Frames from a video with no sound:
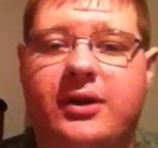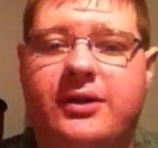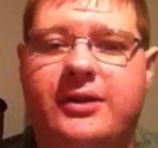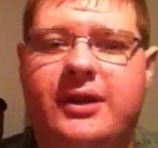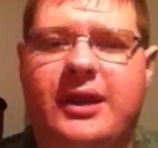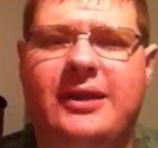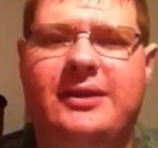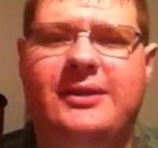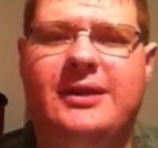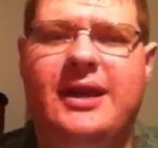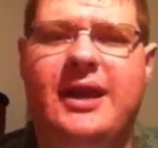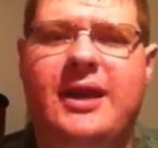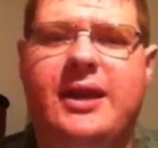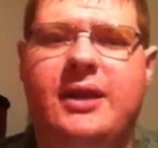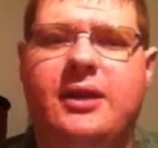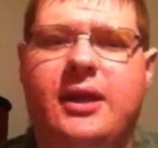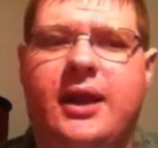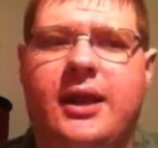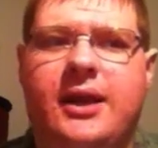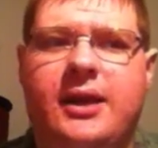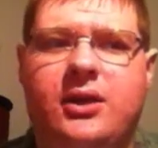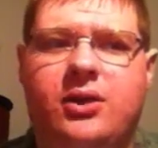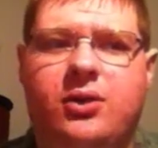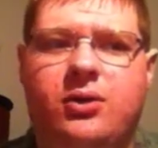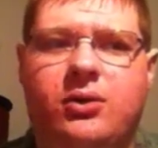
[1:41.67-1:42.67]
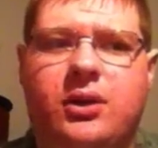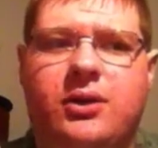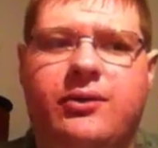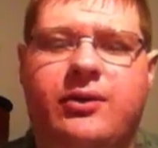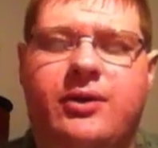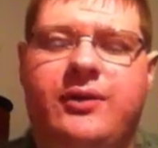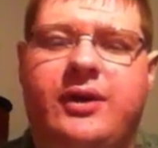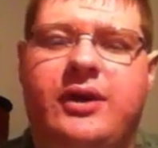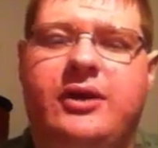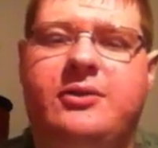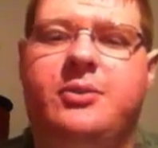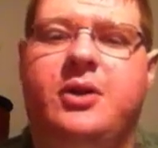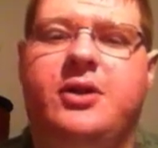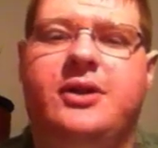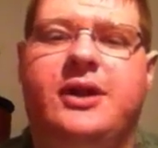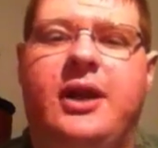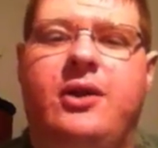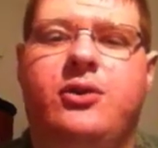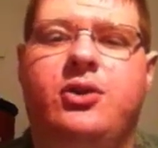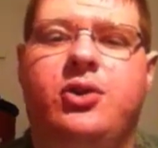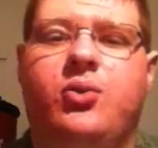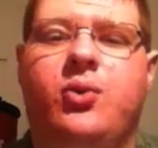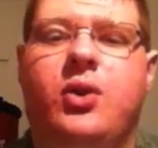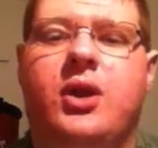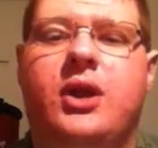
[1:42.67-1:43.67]
Say like you live in a very small
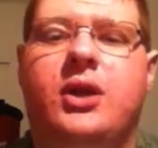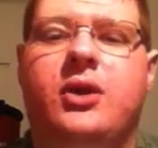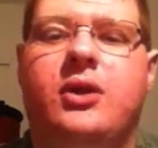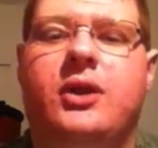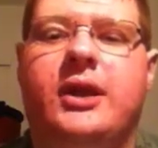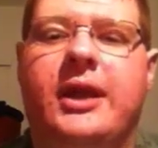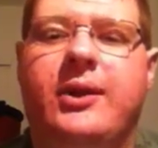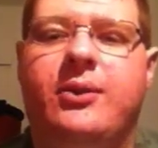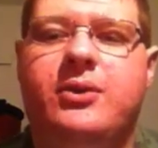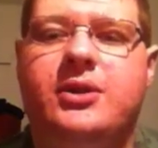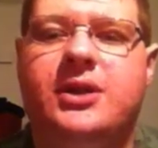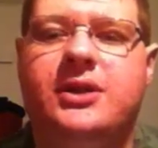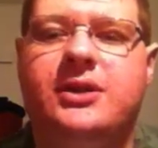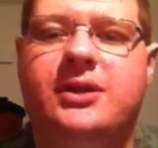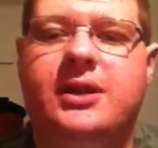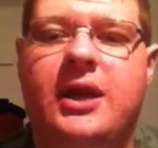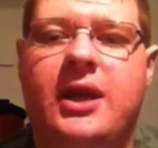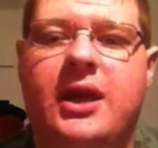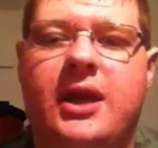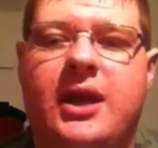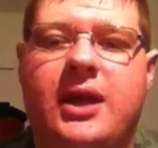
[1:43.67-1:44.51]
town, you want to learn languages,